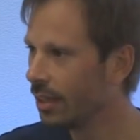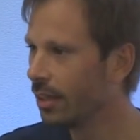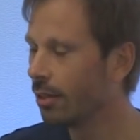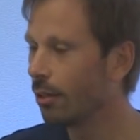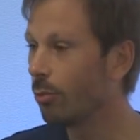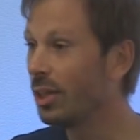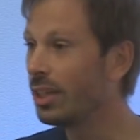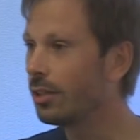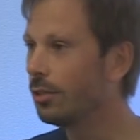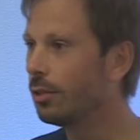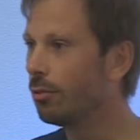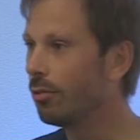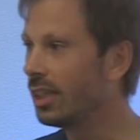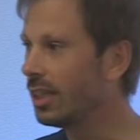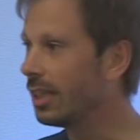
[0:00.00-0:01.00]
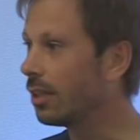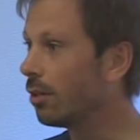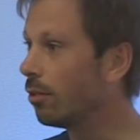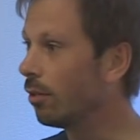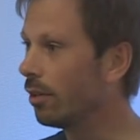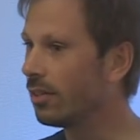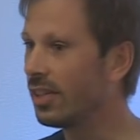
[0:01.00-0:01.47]
Or we could do really
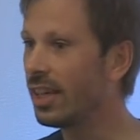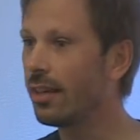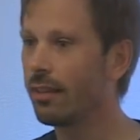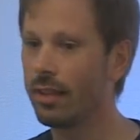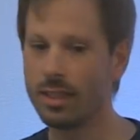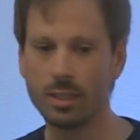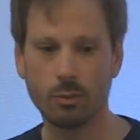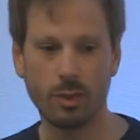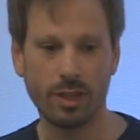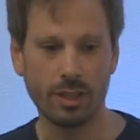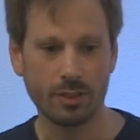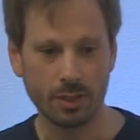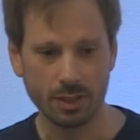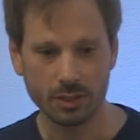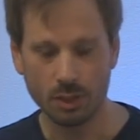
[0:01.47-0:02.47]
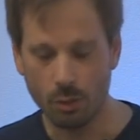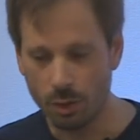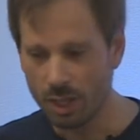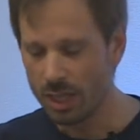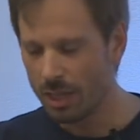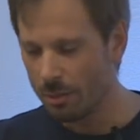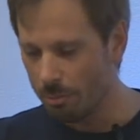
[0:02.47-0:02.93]
cool tech things with it. So
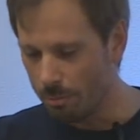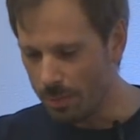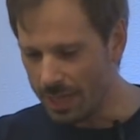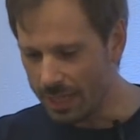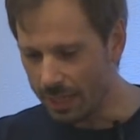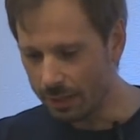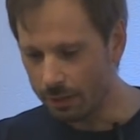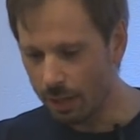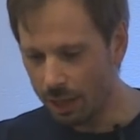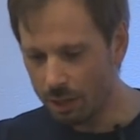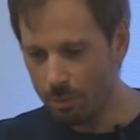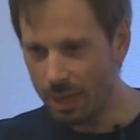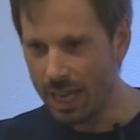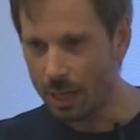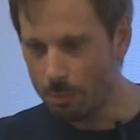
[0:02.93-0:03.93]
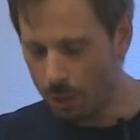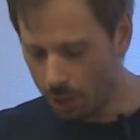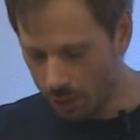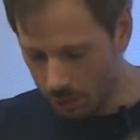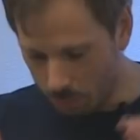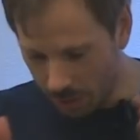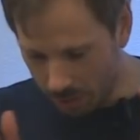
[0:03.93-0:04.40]
make it not a black
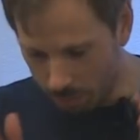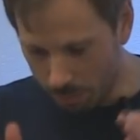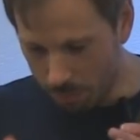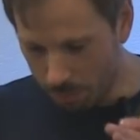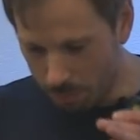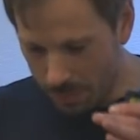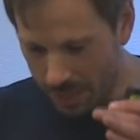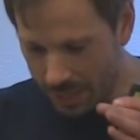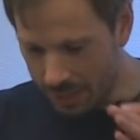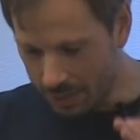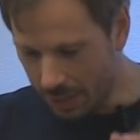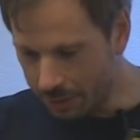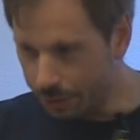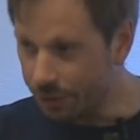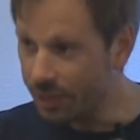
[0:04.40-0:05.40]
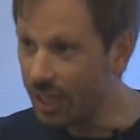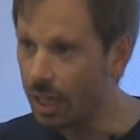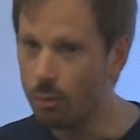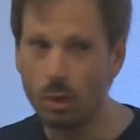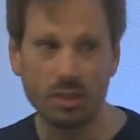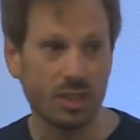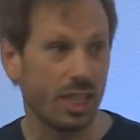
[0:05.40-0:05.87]
box, but make us understand
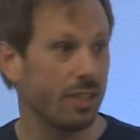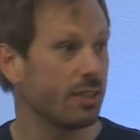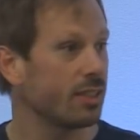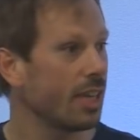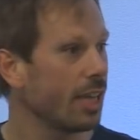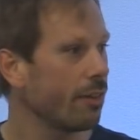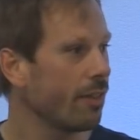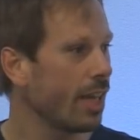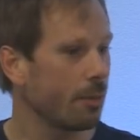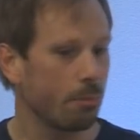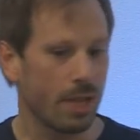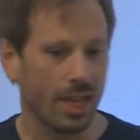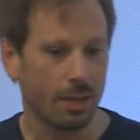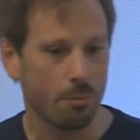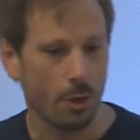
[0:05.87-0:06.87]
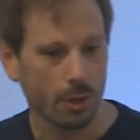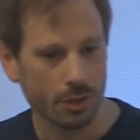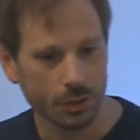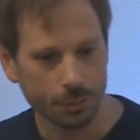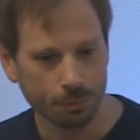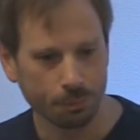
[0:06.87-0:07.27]
what's inside of that black box.